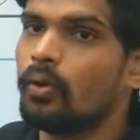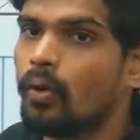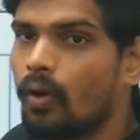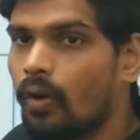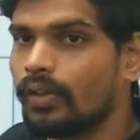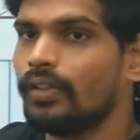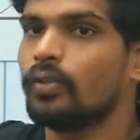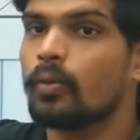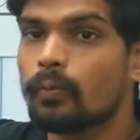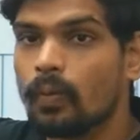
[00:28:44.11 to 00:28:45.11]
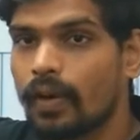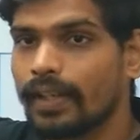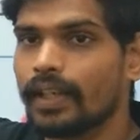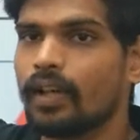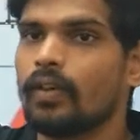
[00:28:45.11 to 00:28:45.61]
No horn, no
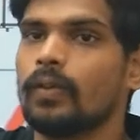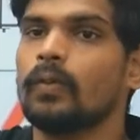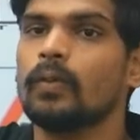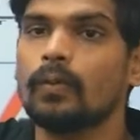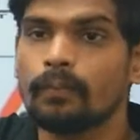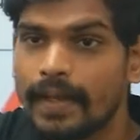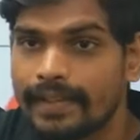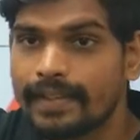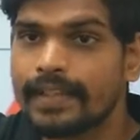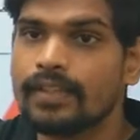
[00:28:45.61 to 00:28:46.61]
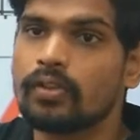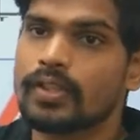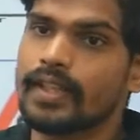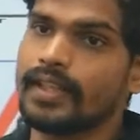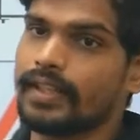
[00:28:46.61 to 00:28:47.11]
walking, or no entry, no
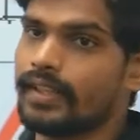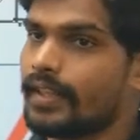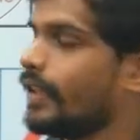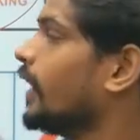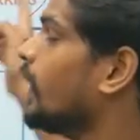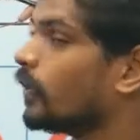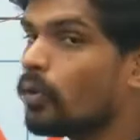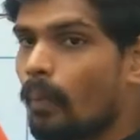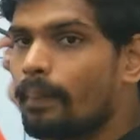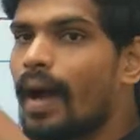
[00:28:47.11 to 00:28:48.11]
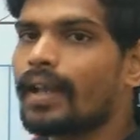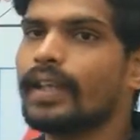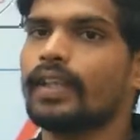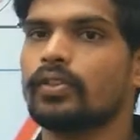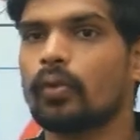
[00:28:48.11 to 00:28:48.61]
straight entry, no parking.